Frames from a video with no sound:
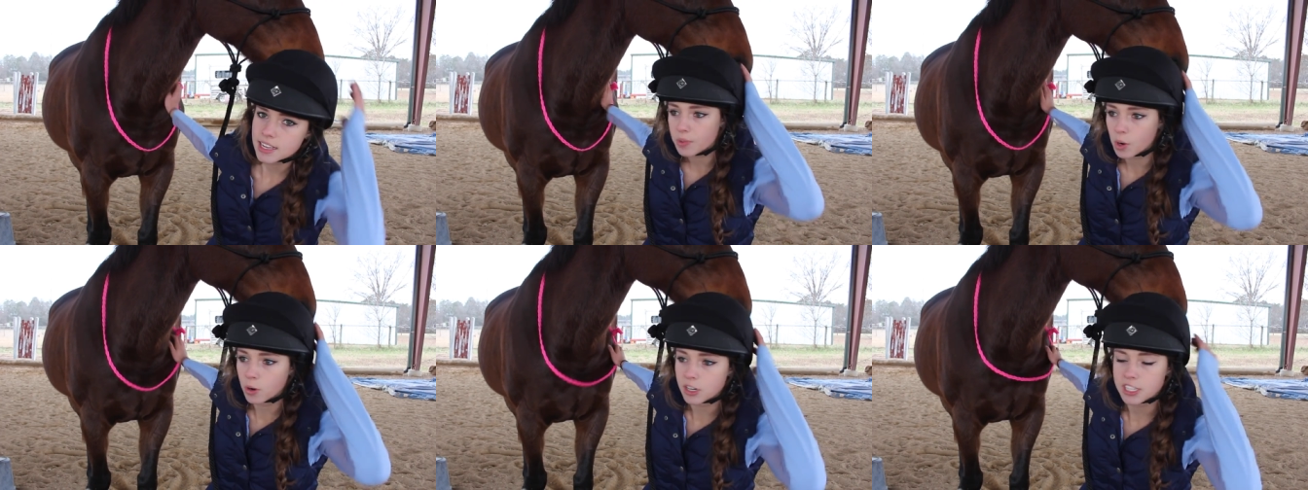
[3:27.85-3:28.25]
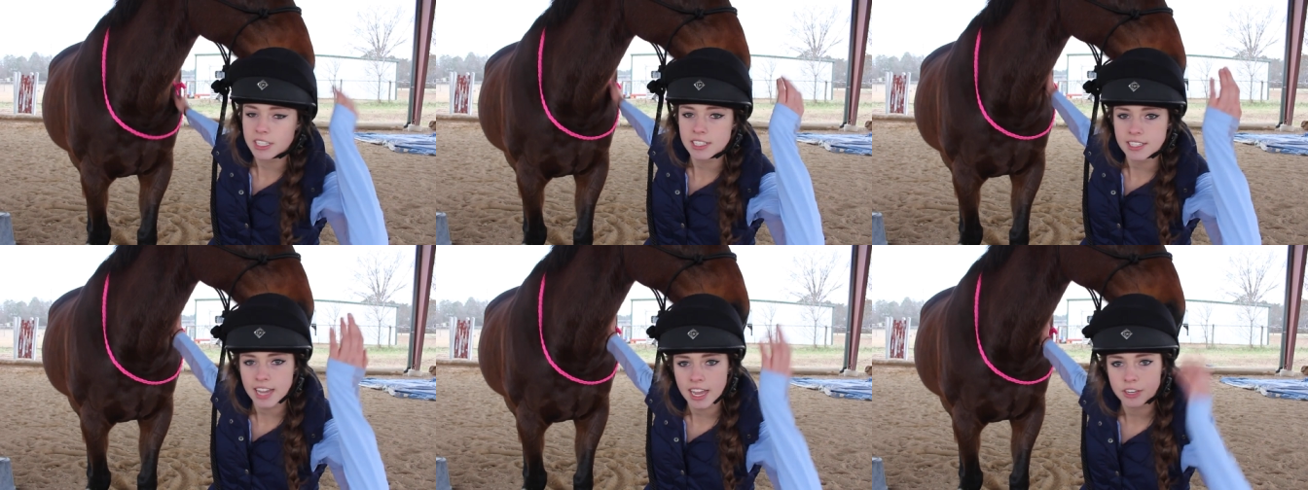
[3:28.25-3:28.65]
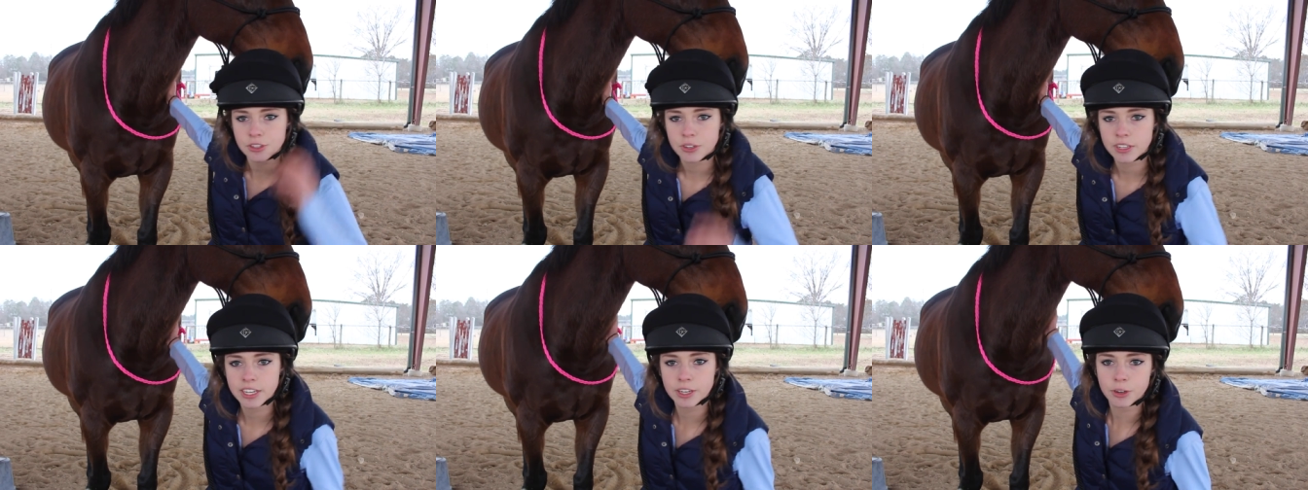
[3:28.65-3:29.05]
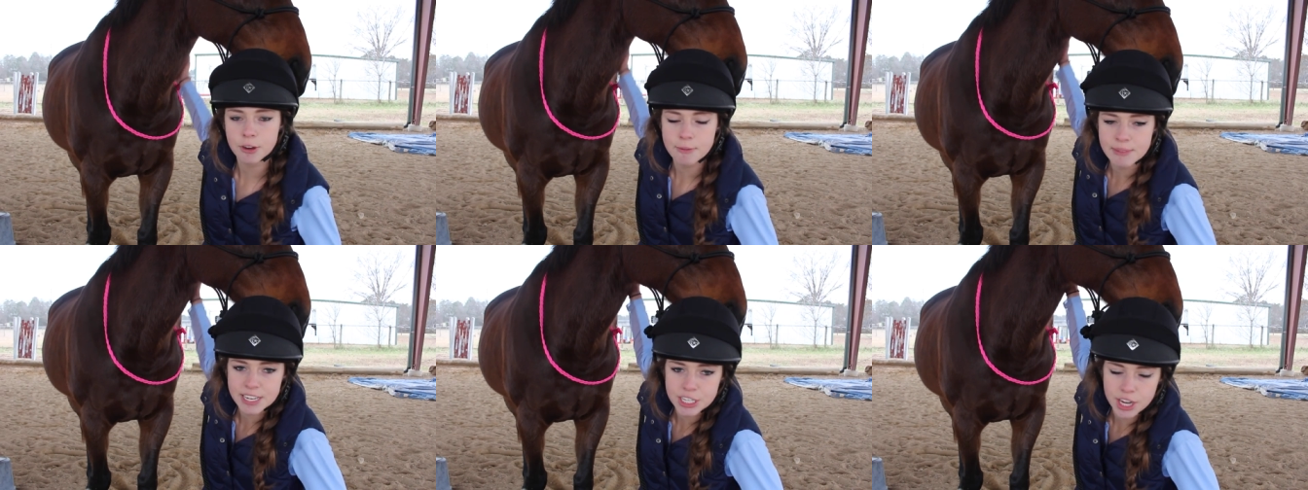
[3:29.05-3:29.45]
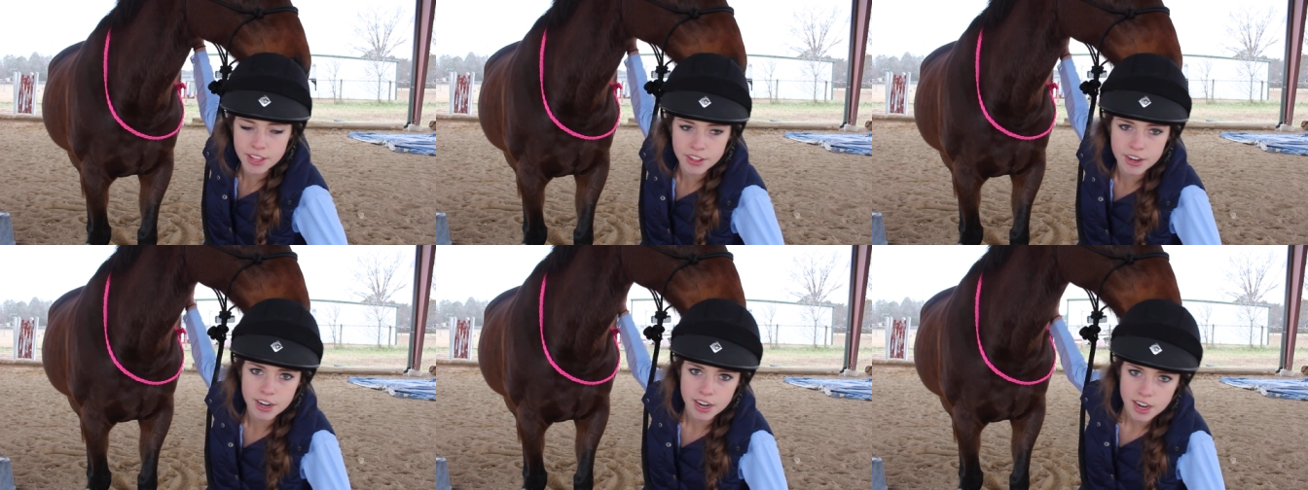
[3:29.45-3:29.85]
Horses naturally groom each
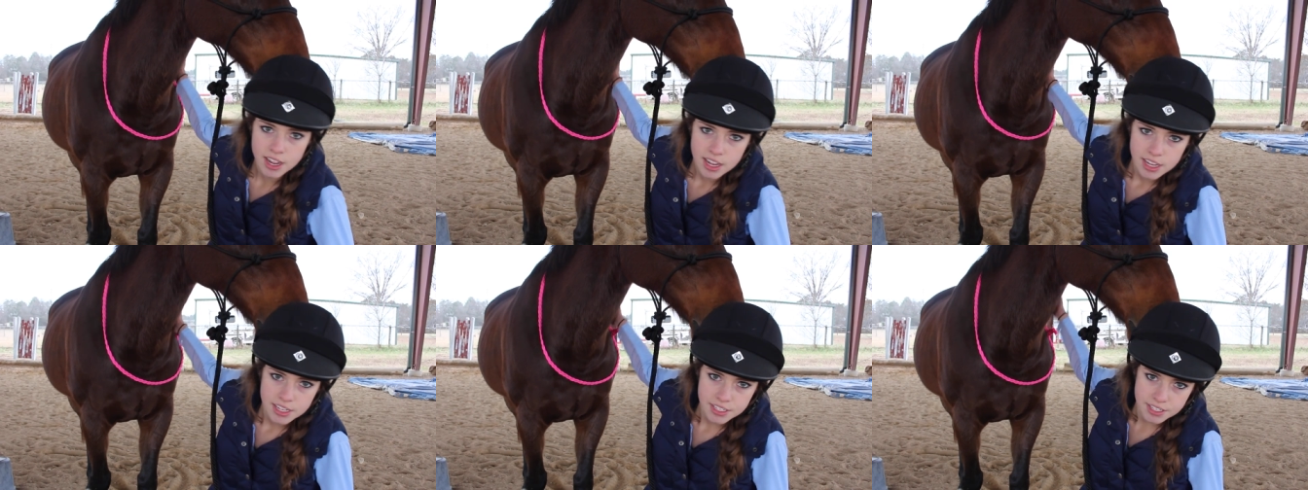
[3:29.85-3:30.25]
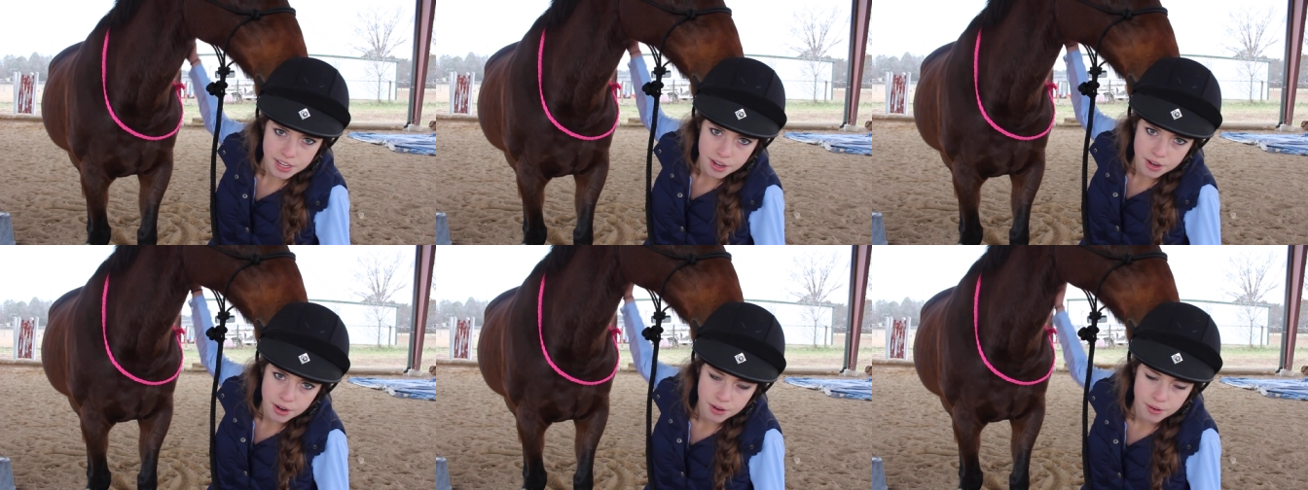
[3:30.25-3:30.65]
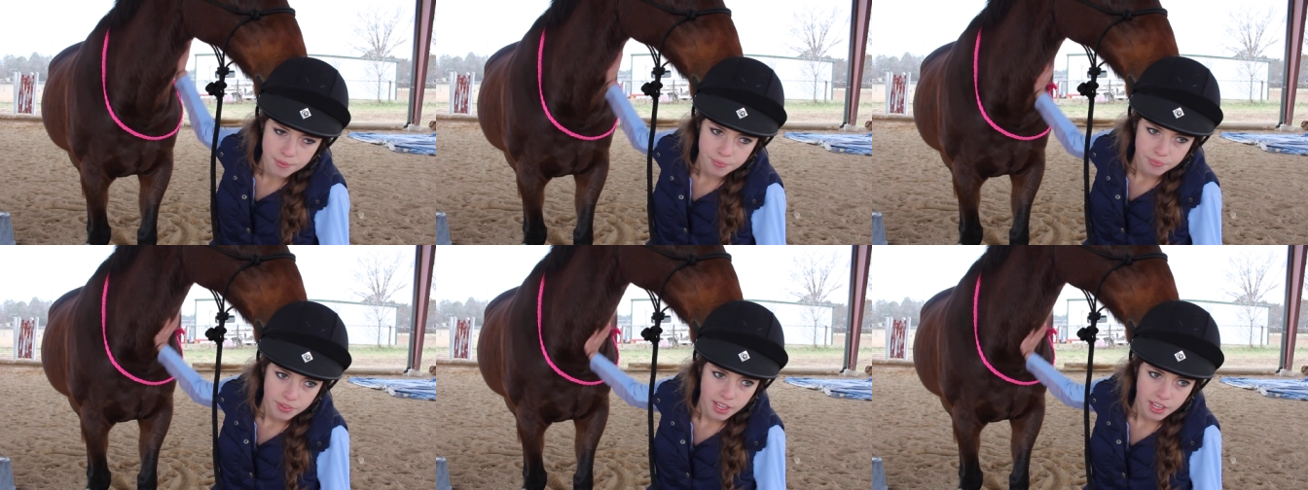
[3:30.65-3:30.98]
other, so